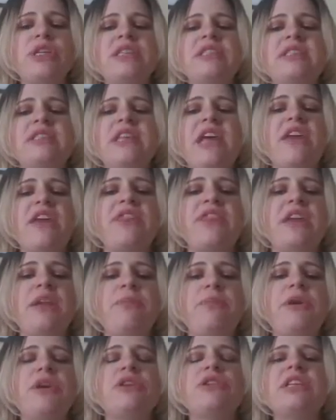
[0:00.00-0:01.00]
his death and
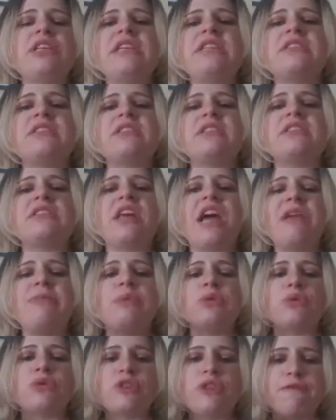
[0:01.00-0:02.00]
appeared to his
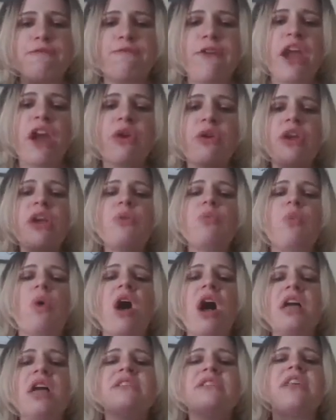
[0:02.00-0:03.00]
disciples, the very
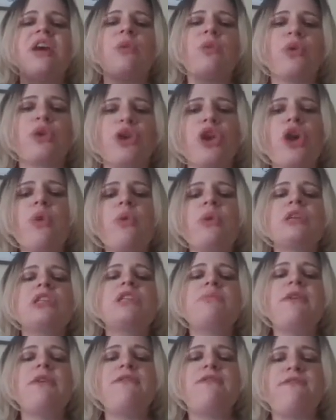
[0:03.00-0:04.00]
ones that were nowhere
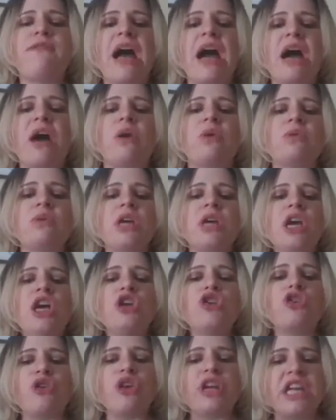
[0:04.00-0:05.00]
to be found
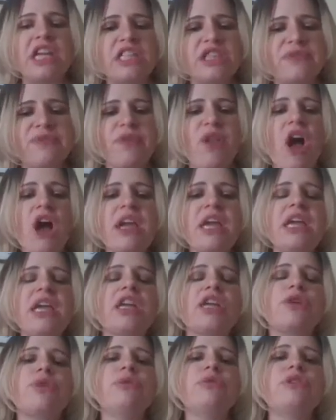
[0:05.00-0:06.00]
during his flogging
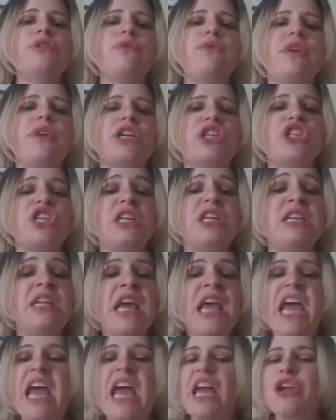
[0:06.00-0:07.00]
and crucifixion,
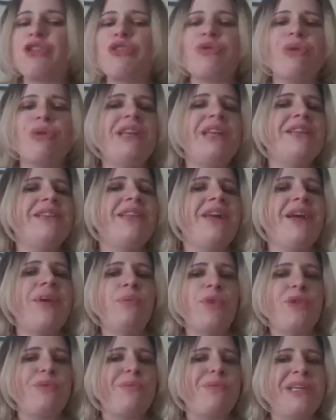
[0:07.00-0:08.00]
and greeted them
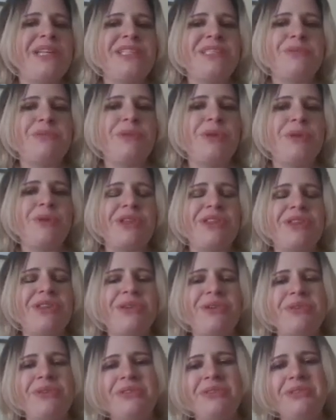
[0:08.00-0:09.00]
with "Peace be with
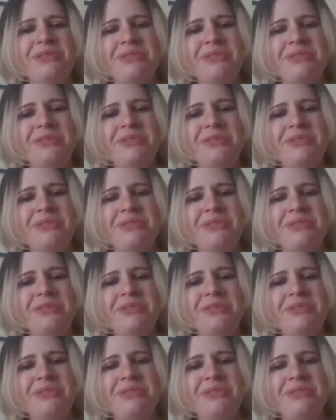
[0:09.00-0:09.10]
you."